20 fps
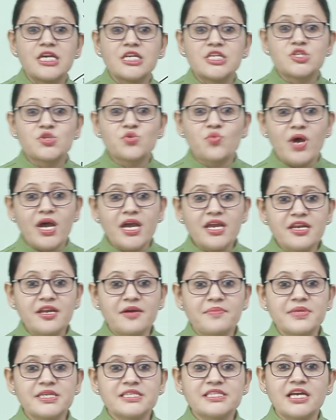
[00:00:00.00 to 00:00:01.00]
Square
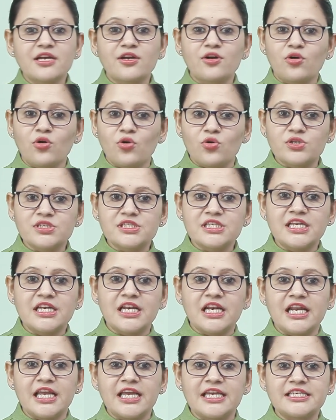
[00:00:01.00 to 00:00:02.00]
numbers are closely
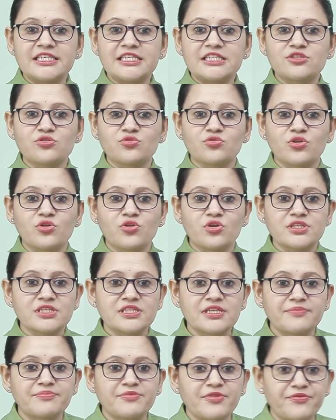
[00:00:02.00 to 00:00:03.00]
related to the
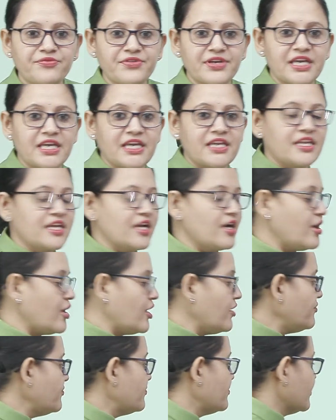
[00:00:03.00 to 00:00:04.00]
concept of area of